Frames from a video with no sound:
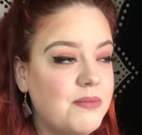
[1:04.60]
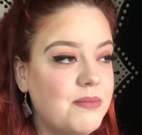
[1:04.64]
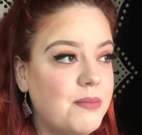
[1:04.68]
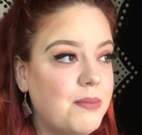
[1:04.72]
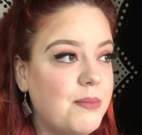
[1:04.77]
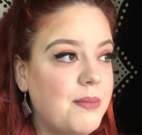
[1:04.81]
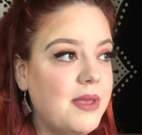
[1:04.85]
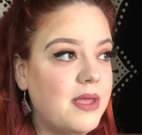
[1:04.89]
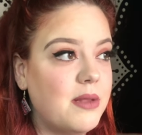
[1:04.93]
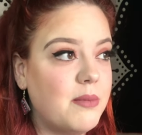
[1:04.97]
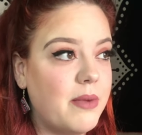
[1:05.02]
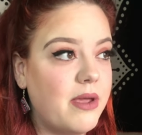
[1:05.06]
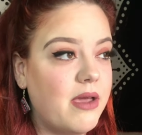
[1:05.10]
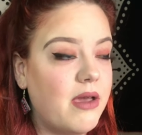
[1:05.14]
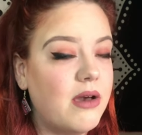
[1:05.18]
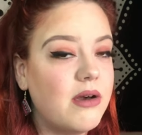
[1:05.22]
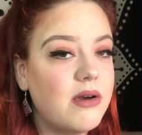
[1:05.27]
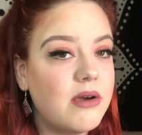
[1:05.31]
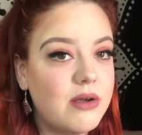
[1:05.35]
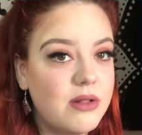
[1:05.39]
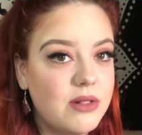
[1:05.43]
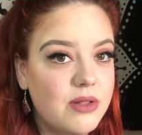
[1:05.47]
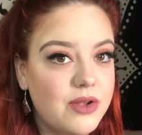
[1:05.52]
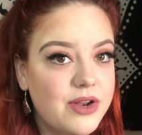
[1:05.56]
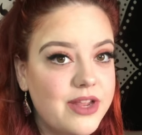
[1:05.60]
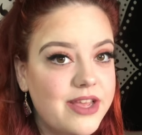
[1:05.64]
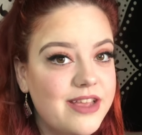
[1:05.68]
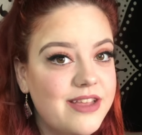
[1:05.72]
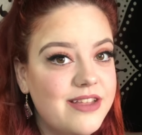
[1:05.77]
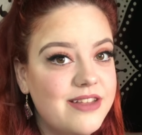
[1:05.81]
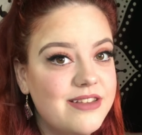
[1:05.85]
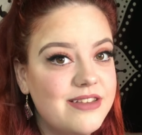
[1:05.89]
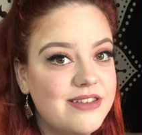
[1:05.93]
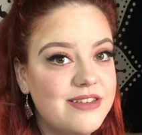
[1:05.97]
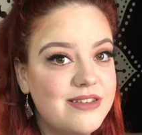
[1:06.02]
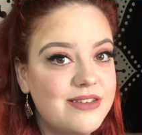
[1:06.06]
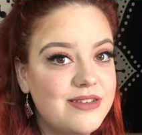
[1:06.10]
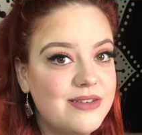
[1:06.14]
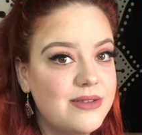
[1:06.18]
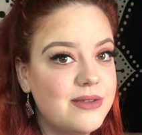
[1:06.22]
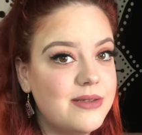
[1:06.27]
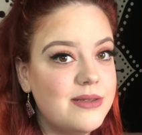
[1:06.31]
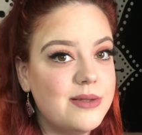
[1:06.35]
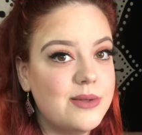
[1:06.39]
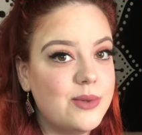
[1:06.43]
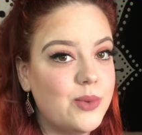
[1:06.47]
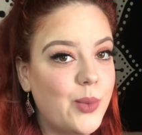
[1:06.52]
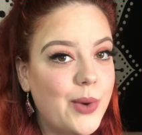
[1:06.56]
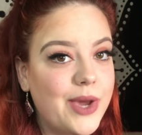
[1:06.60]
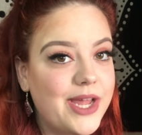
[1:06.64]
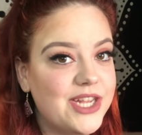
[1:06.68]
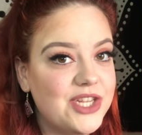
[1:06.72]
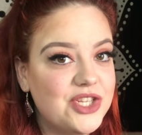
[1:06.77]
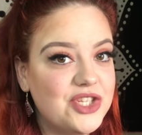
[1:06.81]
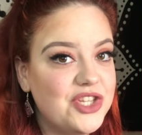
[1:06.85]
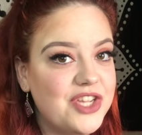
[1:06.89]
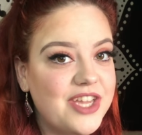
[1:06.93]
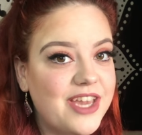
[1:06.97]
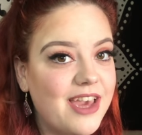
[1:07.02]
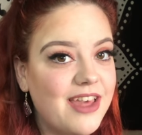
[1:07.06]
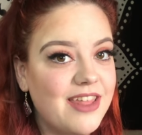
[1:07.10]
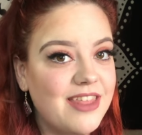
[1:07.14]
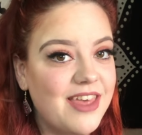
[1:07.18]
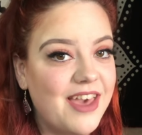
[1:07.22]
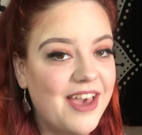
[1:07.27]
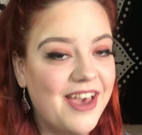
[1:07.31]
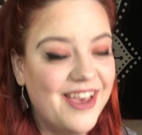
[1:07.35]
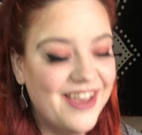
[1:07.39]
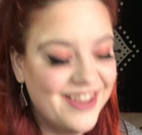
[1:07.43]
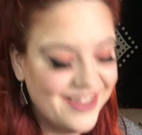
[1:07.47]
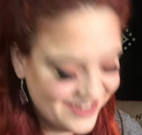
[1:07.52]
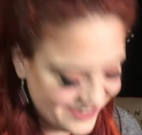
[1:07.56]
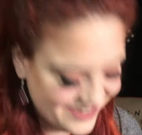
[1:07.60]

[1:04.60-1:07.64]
me and my uncle on it. Where did she get that?